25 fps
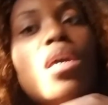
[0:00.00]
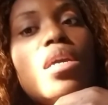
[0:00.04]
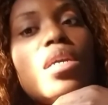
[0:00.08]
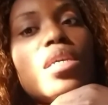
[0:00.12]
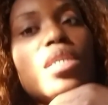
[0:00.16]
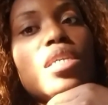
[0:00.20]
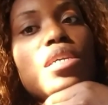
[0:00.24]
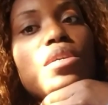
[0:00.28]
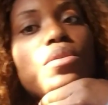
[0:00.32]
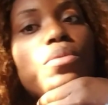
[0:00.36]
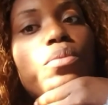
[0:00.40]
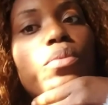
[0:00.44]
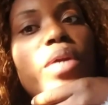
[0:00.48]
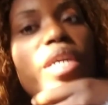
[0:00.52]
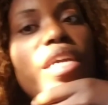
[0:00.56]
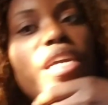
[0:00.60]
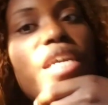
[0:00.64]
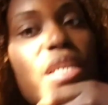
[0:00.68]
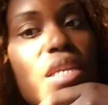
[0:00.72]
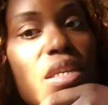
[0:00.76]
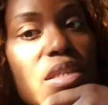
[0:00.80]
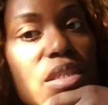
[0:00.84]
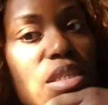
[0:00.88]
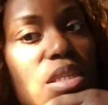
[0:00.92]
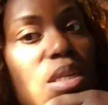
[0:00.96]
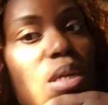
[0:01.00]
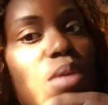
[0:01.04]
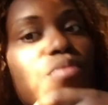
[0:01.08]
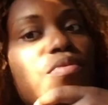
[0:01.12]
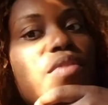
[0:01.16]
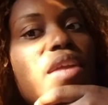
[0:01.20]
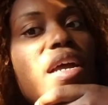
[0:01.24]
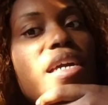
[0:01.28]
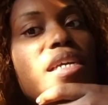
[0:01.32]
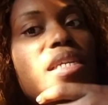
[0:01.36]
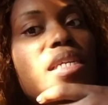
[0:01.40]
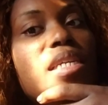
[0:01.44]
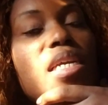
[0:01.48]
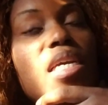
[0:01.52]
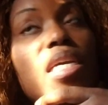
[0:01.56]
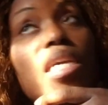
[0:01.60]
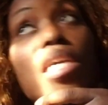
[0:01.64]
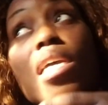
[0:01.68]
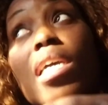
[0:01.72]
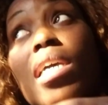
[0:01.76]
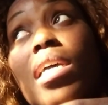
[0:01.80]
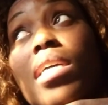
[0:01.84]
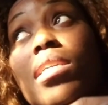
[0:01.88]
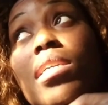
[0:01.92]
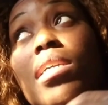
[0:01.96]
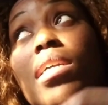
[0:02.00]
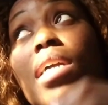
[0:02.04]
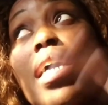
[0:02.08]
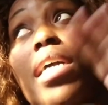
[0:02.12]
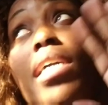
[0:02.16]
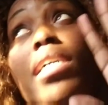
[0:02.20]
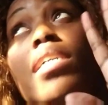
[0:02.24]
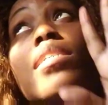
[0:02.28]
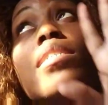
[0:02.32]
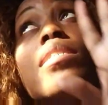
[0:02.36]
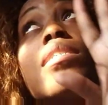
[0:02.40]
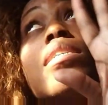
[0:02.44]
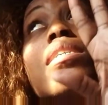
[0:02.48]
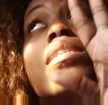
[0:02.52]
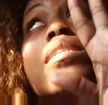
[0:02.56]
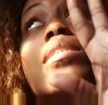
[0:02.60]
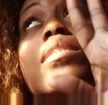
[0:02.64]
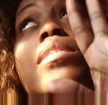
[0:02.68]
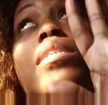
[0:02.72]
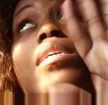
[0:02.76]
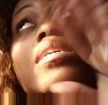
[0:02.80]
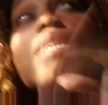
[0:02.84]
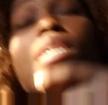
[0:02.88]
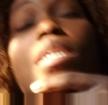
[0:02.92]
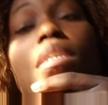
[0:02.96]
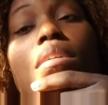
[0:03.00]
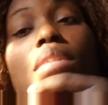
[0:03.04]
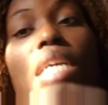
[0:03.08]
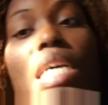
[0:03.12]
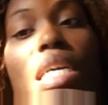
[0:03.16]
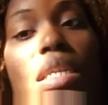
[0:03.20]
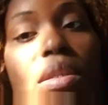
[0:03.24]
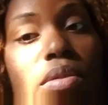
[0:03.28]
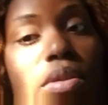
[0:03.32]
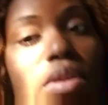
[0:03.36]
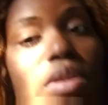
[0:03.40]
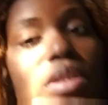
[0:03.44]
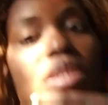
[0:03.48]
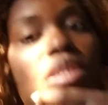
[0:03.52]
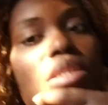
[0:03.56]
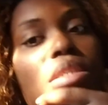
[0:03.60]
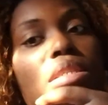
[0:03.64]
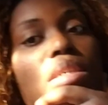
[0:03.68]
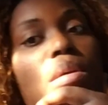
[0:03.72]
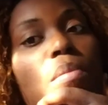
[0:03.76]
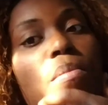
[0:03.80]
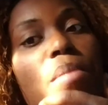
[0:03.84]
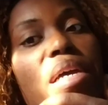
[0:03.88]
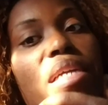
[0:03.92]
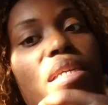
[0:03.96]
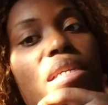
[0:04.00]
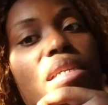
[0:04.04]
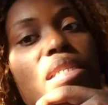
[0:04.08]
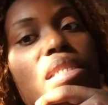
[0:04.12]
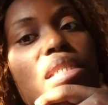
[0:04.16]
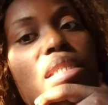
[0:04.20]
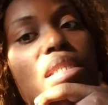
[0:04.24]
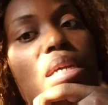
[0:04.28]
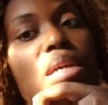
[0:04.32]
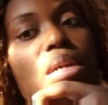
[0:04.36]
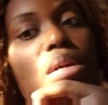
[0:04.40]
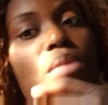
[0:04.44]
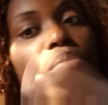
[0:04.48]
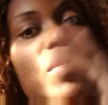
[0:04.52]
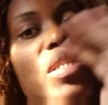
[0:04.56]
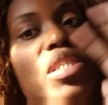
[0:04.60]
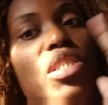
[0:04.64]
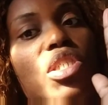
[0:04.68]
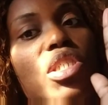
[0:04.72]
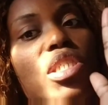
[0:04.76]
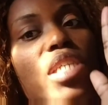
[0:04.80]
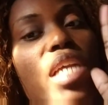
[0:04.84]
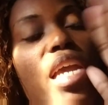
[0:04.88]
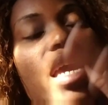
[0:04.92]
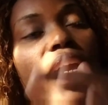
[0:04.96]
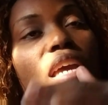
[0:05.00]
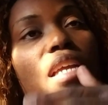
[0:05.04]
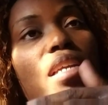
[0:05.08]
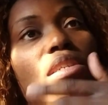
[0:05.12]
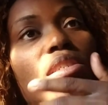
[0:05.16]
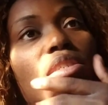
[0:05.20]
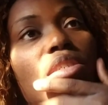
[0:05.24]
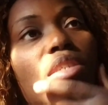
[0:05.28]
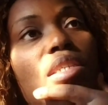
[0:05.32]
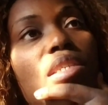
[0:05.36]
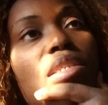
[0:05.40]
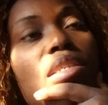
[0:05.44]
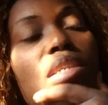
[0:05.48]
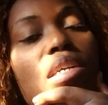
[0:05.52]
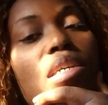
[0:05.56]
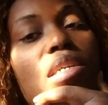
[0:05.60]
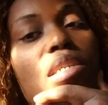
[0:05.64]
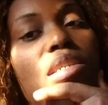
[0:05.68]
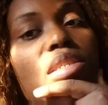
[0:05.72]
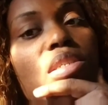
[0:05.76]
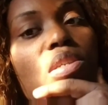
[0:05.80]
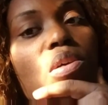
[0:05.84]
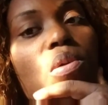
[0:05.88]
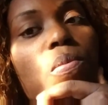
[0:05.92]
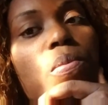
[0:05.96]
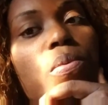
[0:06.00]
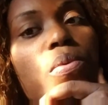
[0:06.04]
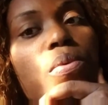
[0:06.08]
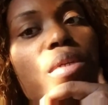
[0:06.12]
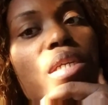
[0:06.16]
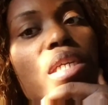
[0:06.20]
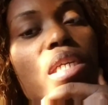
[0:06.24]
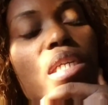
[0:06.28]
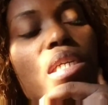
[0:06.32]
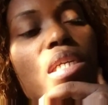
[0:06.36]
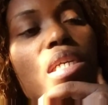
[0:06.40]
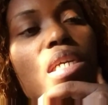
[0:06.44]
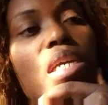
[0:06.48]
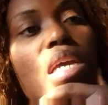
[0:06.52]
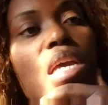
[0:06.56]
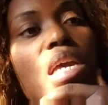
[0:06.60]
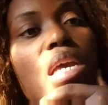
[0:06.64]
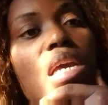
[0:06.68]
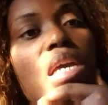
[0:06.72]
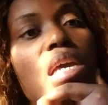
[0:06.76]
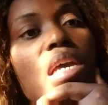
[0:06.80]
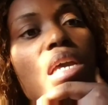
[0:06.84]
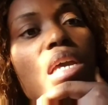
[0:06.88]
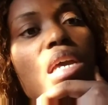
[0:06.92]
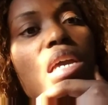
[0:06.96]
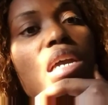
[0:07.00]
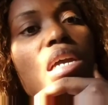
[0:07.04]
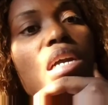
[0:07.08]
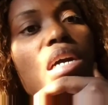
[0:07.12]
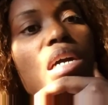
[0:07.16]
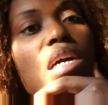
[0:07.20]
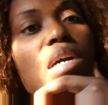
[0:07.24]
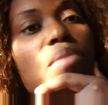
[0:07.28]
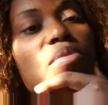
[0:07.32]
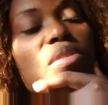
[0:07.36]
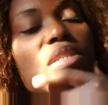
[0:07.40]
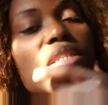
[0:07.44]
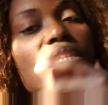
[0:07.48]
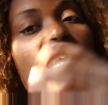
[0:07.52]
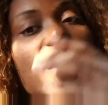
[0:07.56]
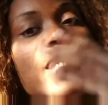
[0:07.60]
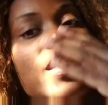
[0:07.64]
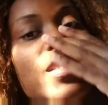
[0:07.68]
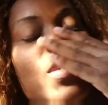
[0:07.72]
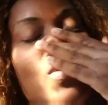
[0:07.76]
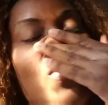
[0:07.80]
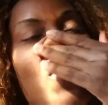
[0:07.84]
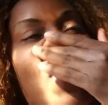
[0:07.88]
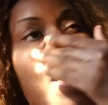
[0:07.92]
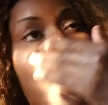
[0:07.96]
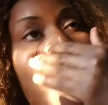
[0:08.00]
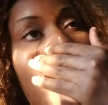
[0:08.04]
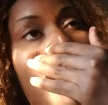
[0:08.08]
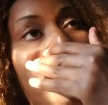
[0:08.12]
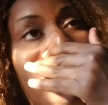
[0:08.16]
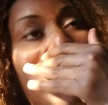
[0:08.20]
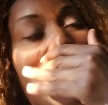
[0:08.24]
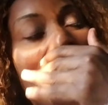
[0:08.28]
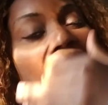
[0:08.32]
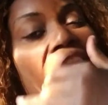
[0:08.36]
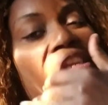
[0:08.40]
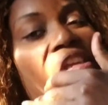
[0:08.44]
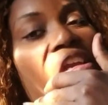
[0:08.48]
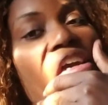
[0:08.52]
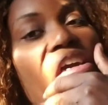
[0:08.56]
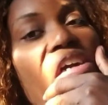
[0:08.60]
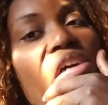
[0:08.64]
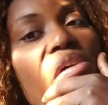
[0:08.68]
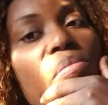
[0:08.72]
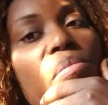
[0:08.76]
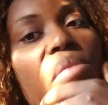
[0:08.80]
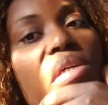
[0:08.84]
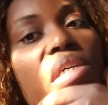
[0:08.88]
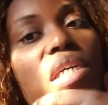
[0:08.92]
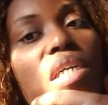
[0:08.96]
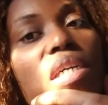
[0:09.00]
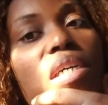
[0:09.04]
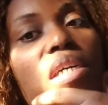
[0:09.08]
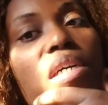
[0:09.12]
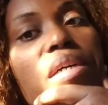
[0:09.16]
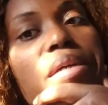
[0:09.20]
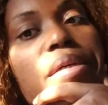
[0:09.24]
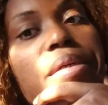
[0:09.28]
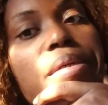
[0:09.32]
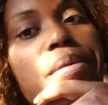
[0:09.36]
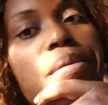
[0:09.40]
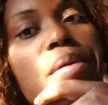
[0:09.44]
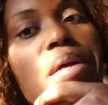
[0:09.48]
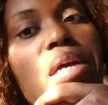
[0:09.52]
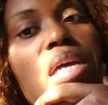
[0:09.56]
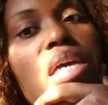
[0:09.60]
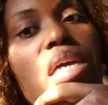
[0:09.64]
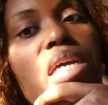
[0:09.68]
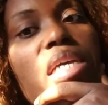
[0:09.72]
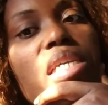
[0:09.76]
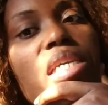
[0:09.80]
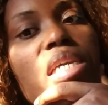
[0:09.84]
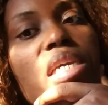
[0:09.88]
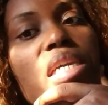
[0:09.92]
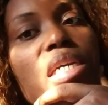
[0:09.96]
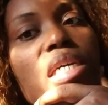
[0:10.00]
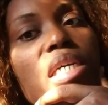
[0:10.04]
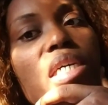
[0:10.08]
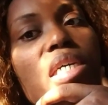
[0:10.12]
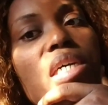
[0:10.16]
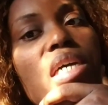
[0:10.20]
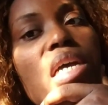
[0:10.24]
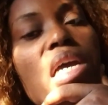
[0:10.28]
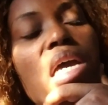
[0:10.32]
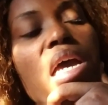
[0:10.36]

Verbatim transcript: get ready and stuff like that. I can see the sun. I don't know, just something about that sun when it's shining. It just sun's so pretty. Um, it's not so hot right now, but um, yeah.